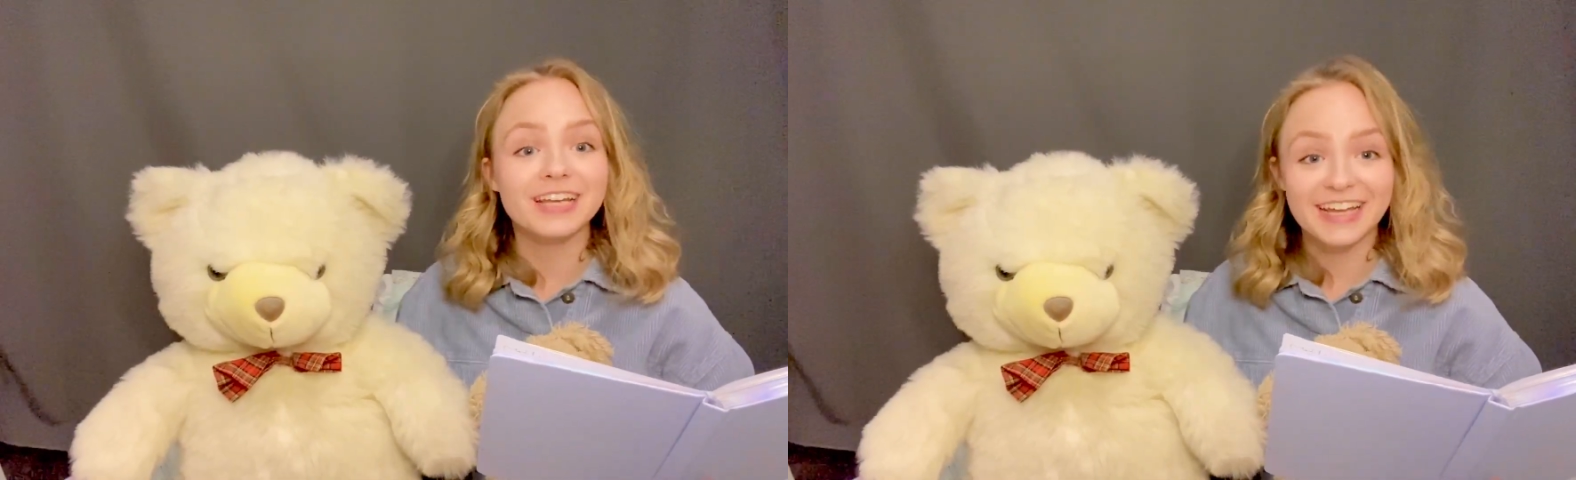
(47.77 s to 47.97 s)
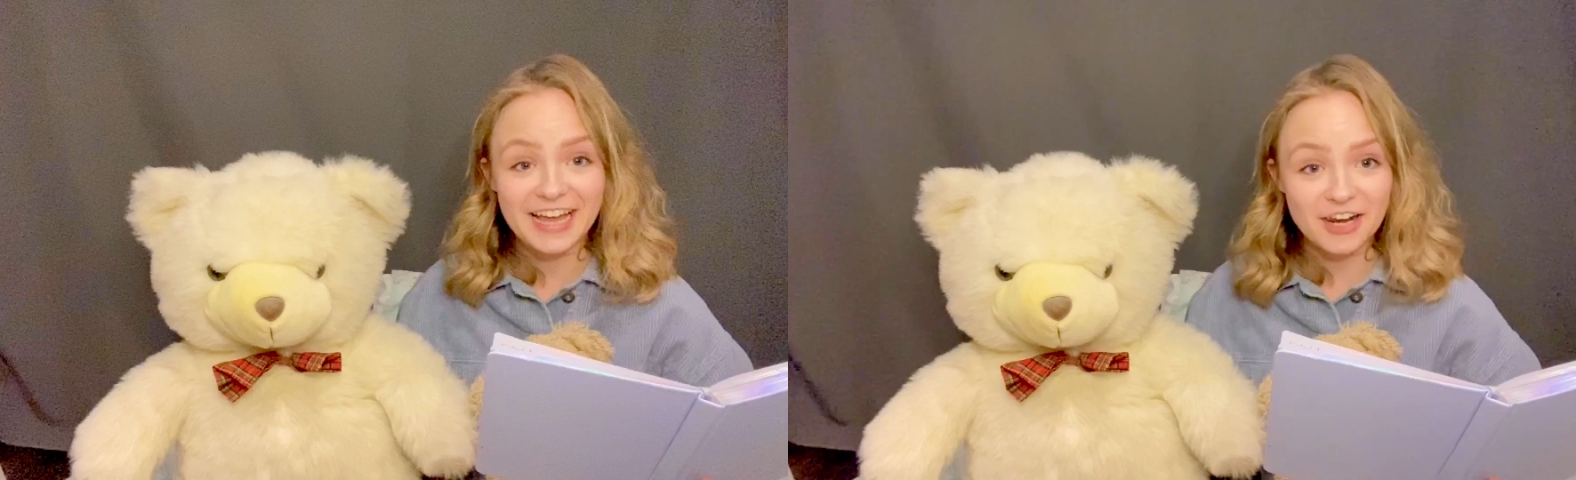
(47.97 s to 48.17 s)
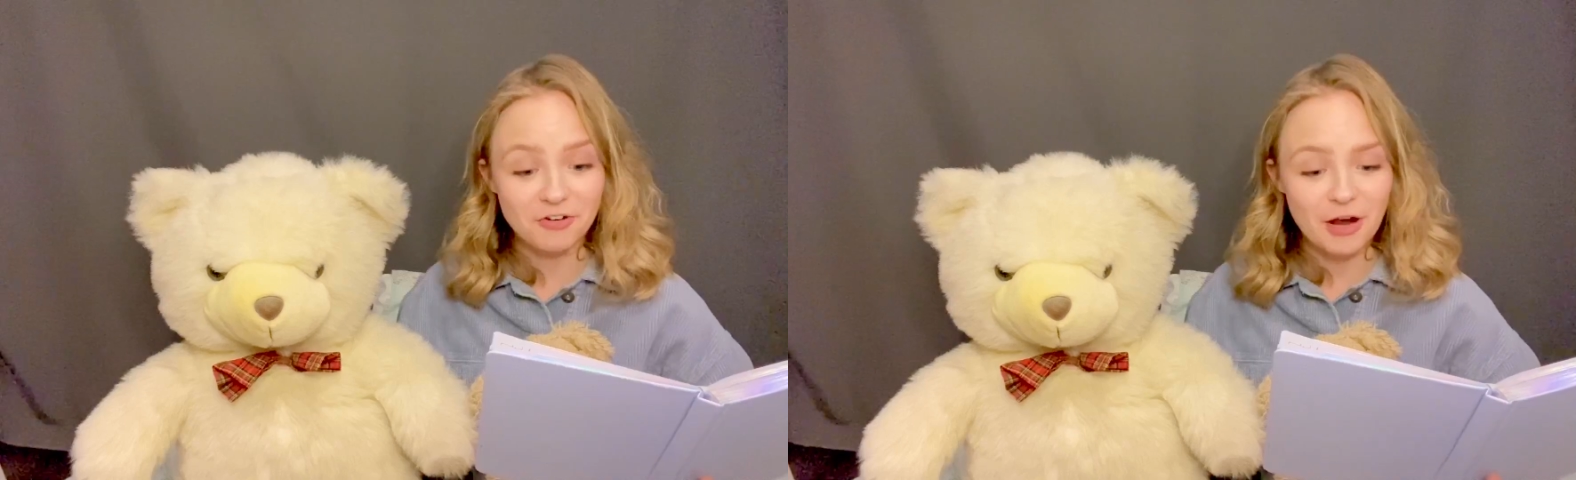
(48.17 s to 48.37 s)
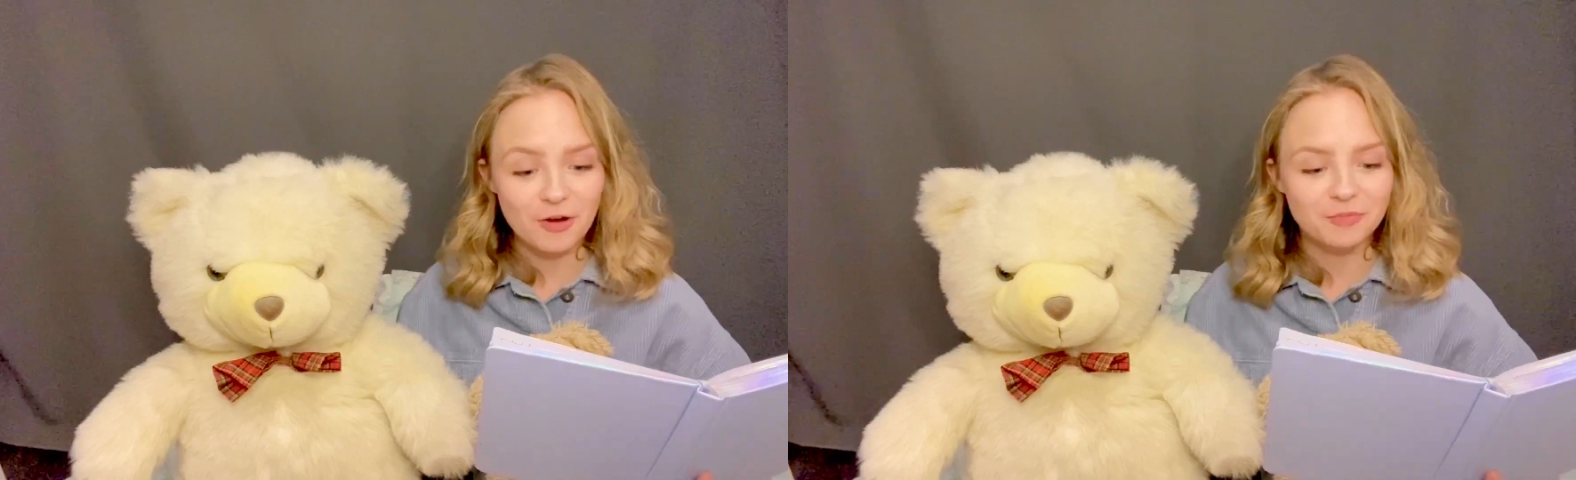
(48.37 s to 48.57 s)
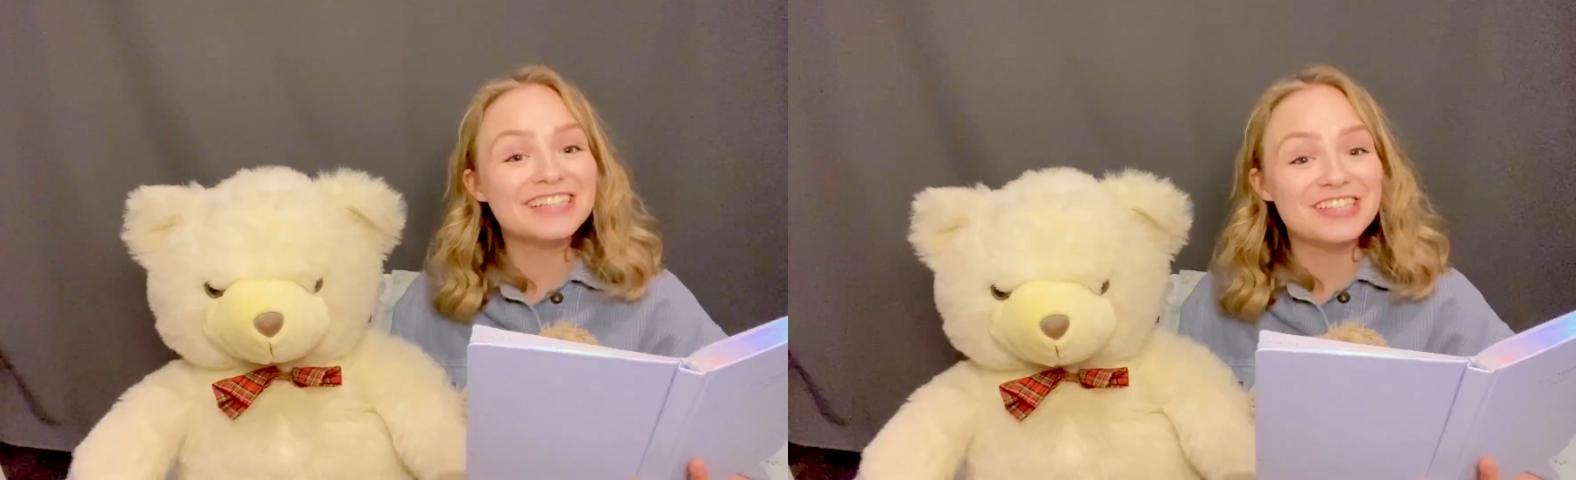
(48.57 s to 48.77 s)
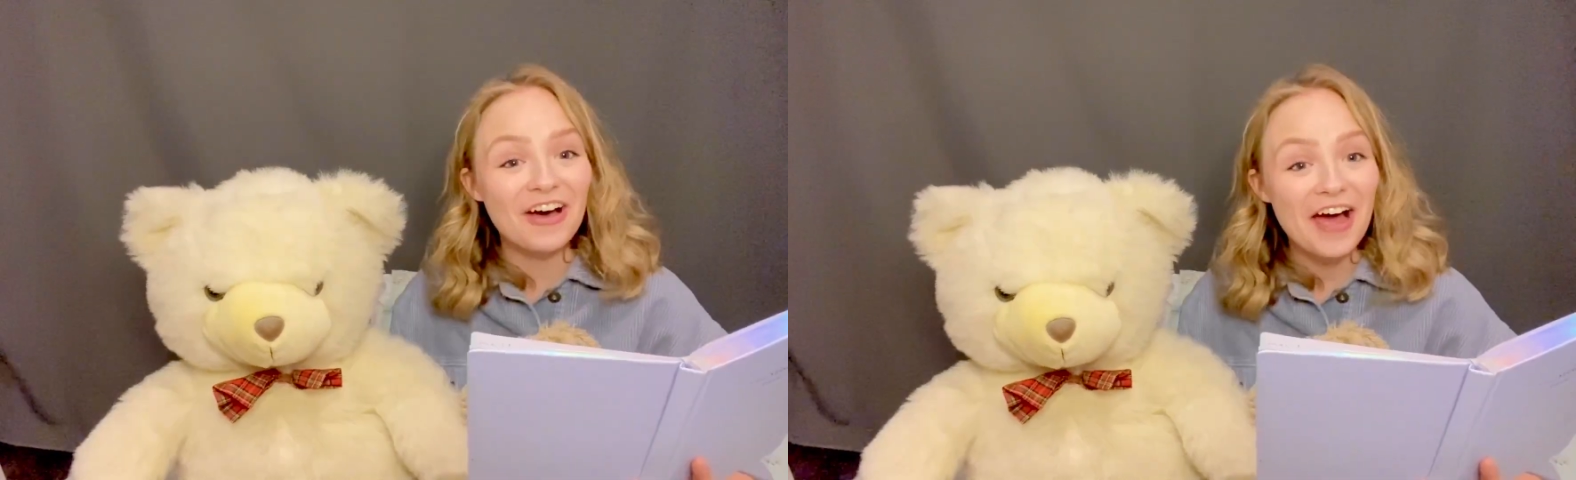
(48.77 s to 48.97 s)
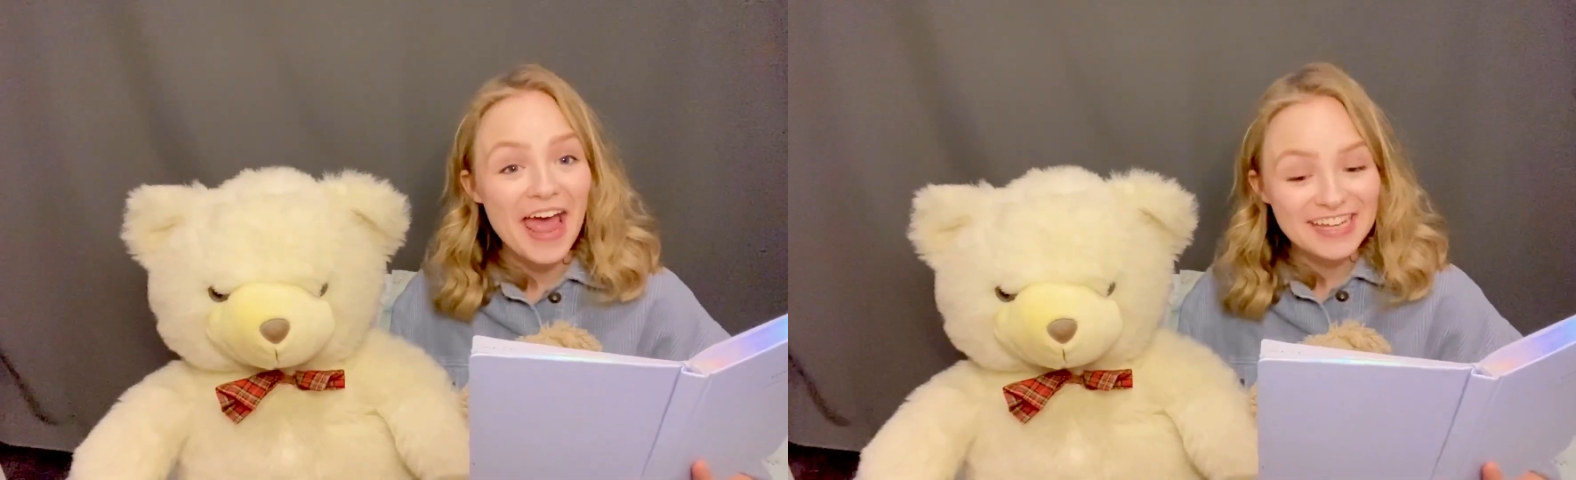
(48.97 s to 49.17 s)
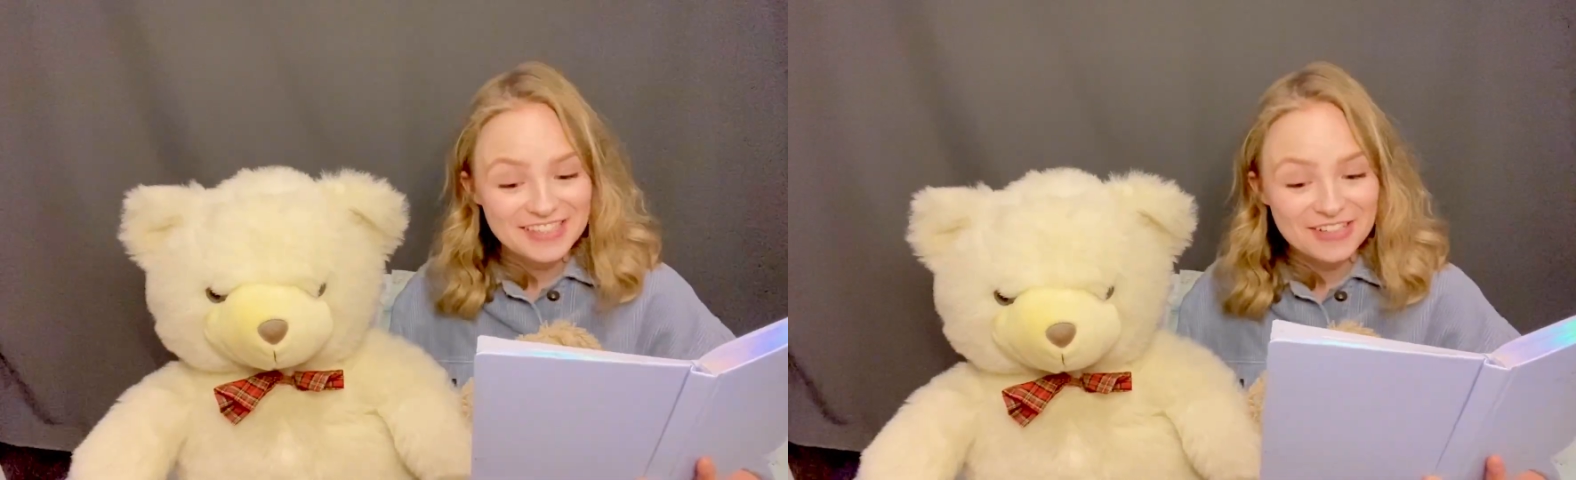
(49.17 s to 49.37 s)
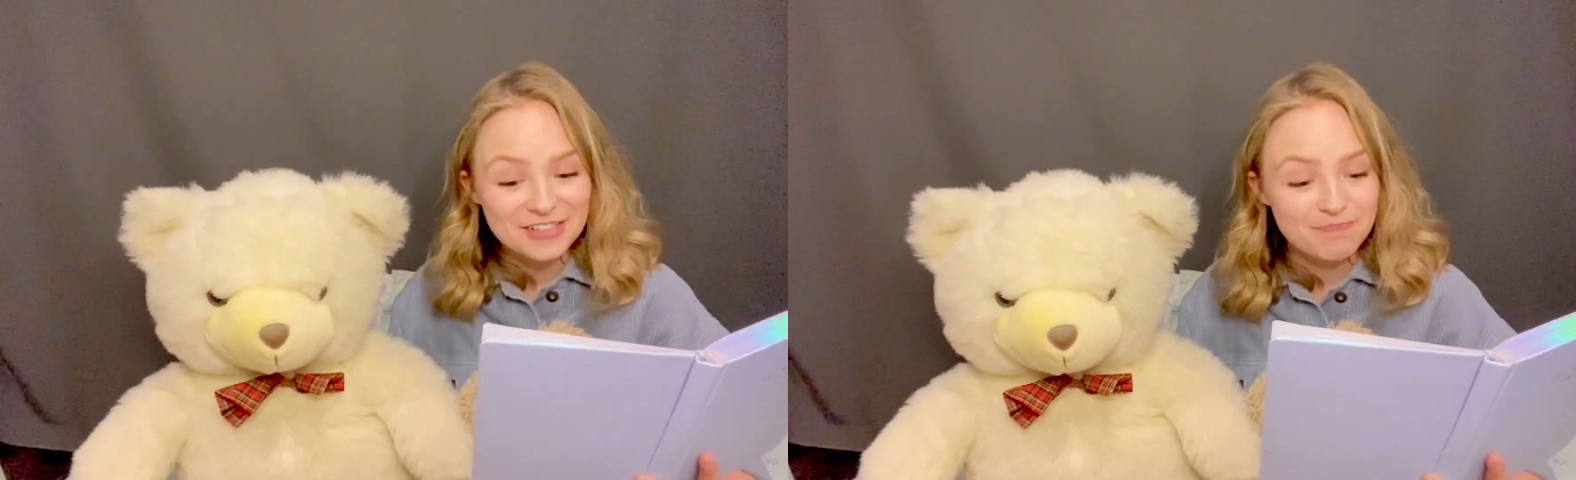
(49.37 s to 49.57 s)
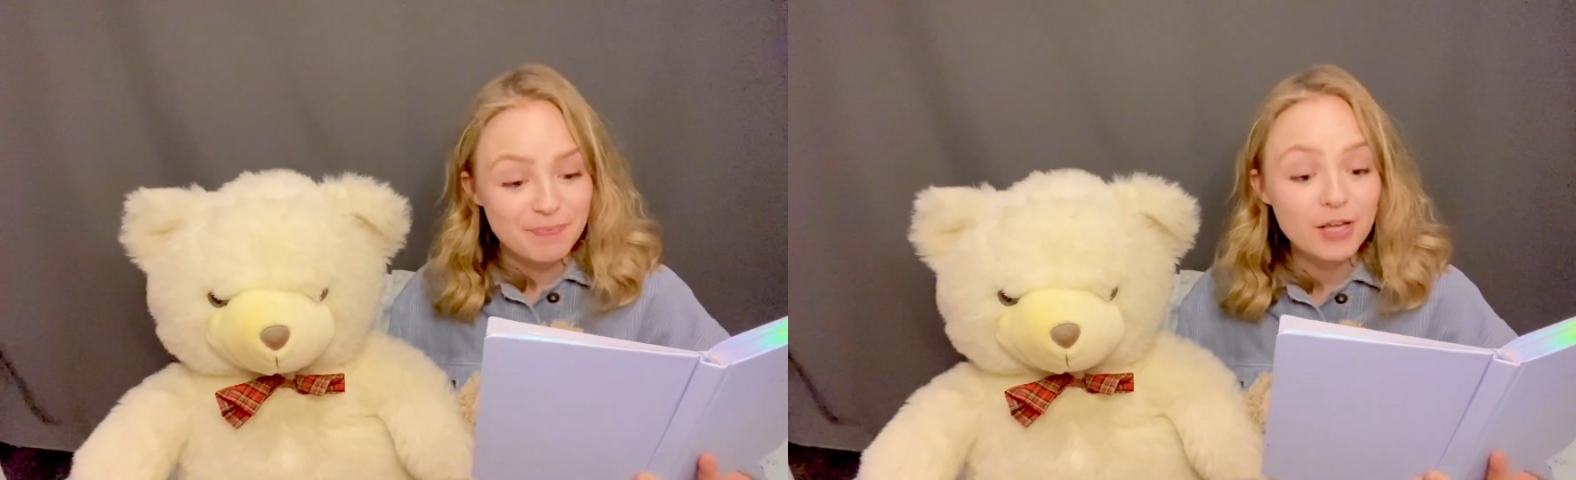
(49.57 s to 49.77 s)
had a crown, saw
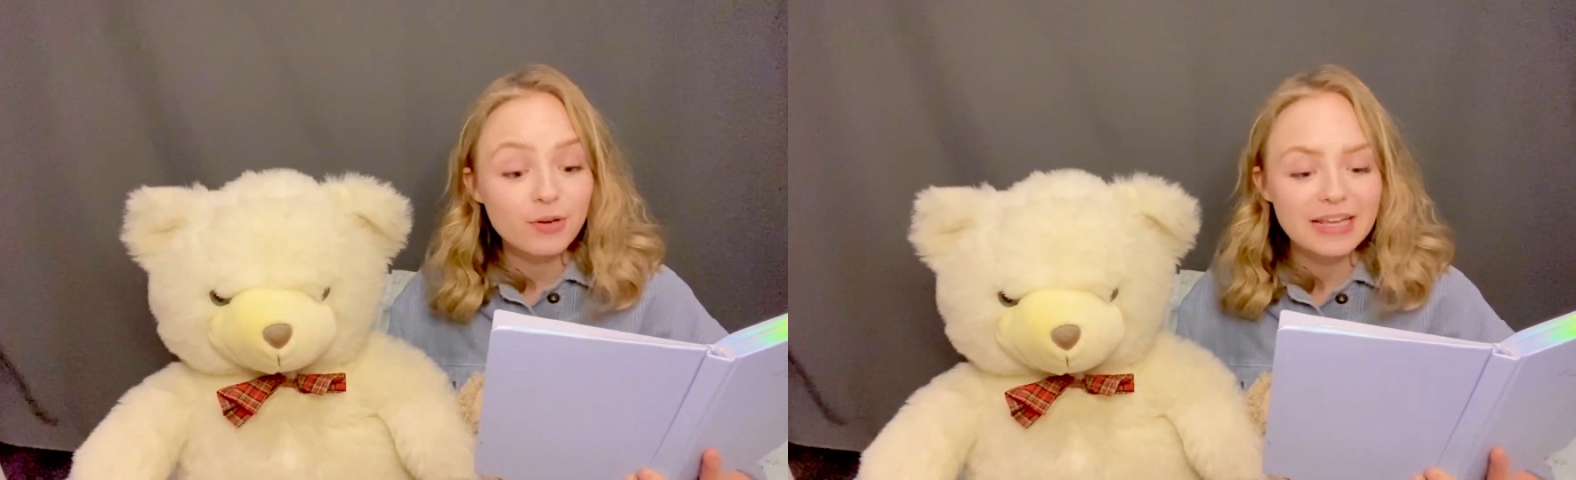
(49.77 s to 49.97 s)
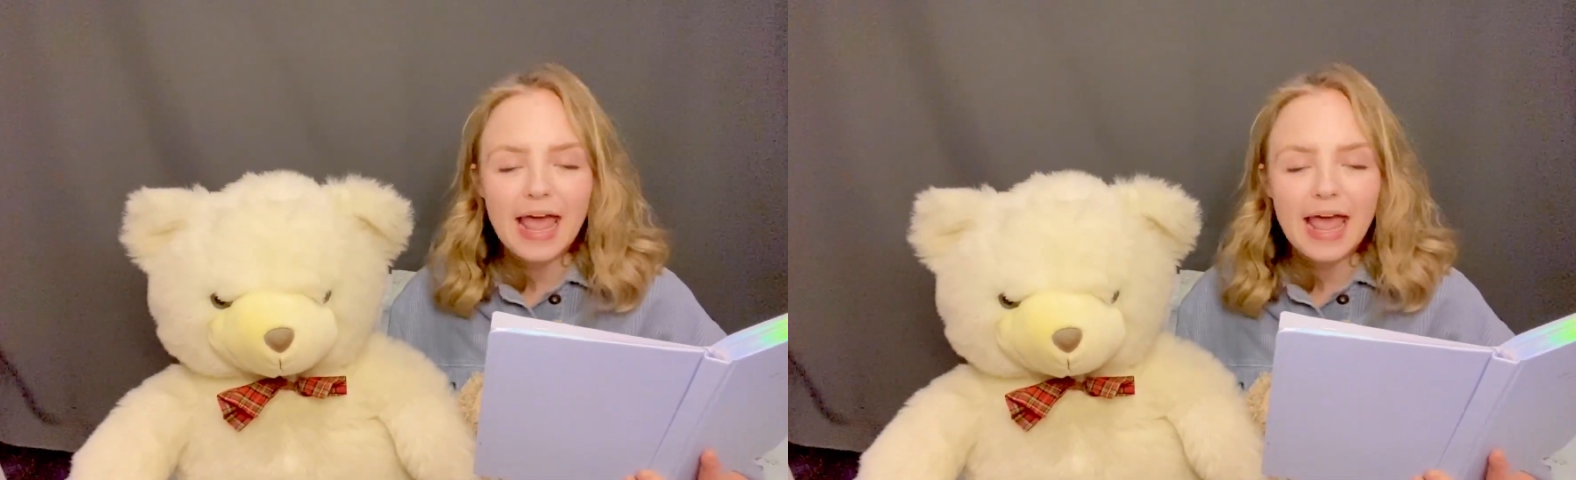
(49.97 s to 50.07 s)
Esther's beauty